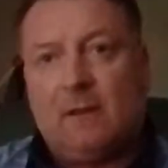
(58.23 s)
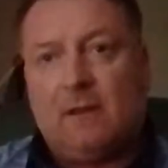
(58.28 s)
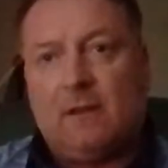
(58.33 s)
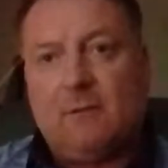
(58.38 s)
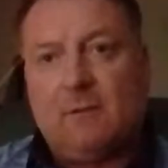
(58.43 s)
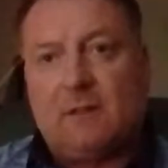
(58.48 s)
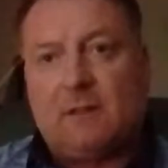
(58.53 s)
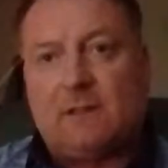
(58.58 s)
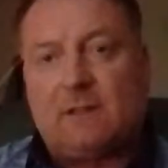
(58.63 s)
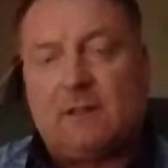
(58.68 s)
you
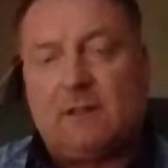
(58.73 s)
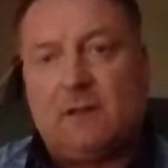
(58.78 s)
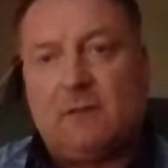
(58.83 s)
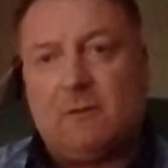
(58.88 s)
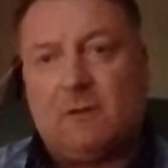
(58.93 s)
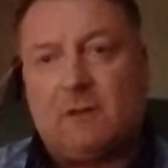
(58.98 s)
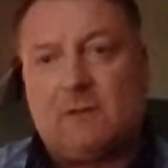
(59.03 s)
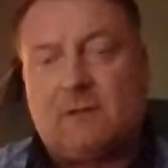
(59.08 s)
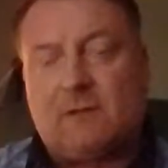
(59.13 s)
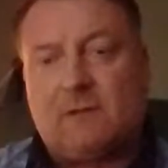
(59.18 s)

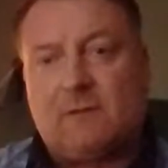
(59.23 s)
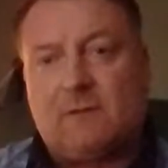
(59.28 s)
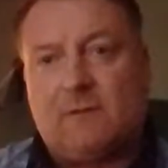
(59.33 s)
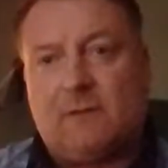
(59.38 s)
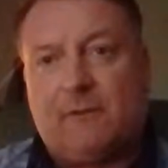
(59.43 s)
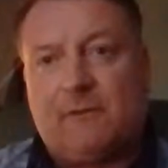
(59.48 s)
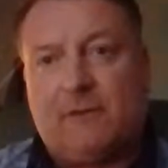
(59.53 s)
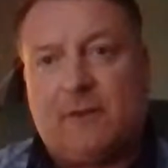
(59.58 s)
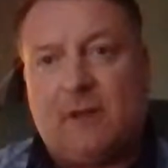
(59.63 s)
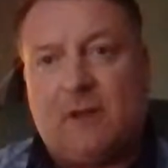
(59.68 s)
was
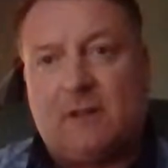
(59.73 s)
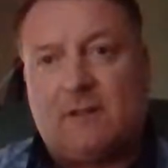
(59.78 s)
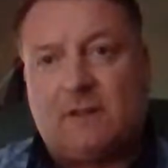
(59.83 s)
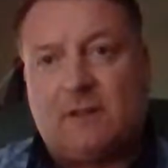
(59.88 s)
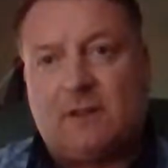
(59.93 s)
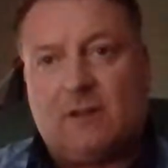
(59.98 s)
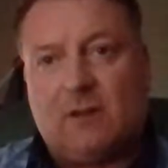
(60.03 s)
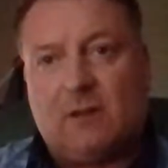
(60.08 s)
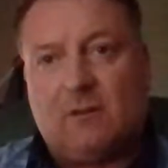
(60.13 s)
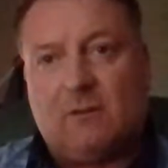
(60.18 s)
referred
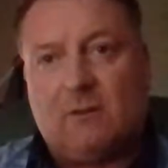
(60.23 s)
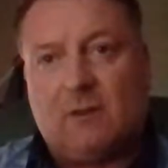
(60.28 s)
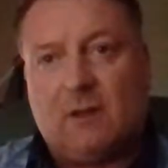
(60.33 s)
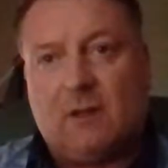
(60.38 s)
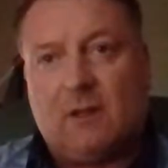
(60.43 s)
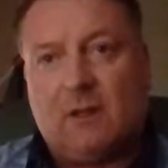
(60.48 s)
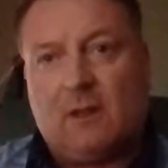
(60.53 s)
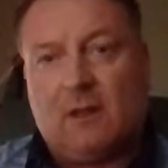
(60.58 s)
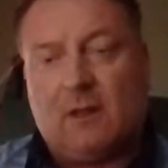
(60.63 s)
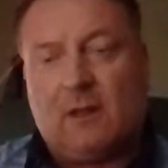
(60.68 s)
to
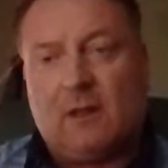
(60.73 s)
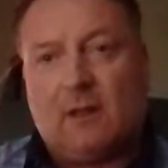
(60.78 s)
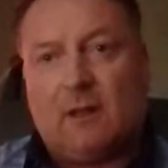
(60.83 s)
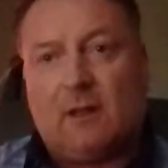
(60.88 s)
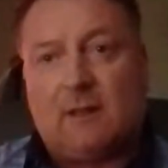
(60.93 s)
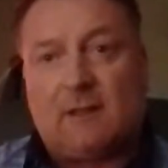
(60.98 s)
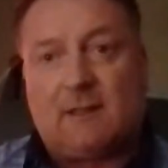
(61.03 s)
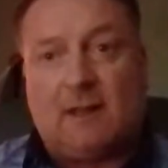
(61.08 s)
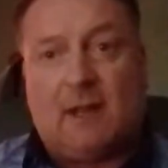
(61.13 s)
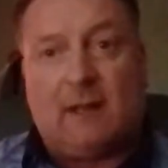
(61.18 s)

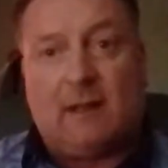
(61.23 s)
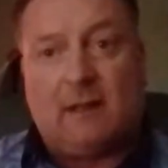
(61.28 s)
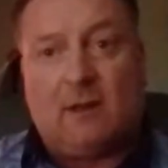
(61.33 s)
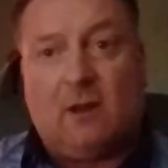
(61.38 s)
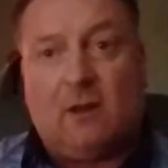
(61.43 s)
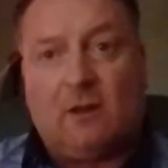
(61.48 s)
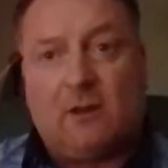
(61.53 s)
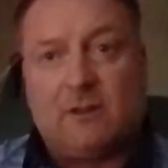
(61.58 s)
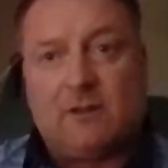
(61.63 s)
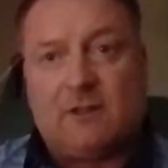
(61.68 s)
a
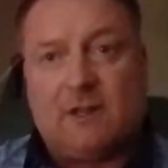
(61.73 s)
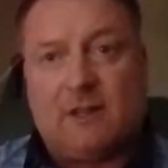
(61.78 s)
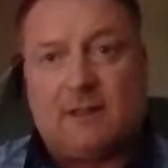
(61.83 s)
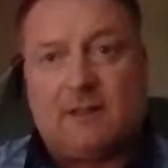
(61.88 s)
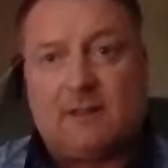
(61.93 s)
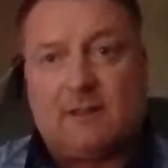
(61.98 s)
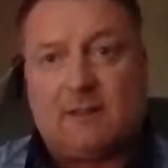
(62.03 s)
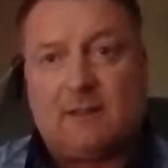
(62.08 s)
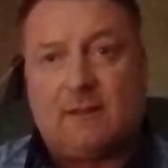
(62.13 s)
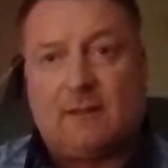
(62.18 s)

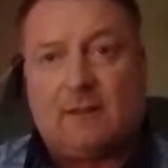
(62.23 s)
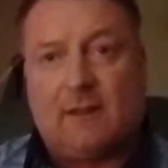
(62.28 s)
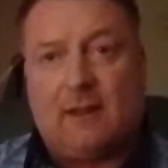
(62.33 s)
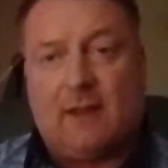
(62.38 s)
psychologist.